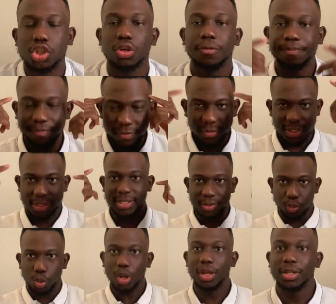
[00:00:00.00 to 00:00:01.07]
So this
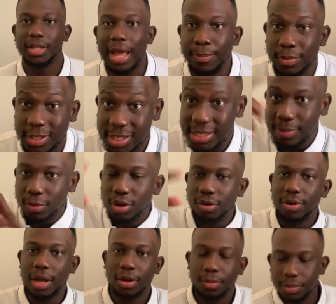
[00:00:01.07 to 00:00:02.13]
is what, I'm going to
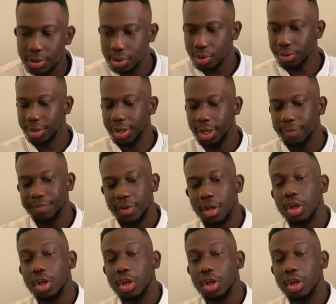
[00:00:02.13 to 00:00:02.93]
round up the story here.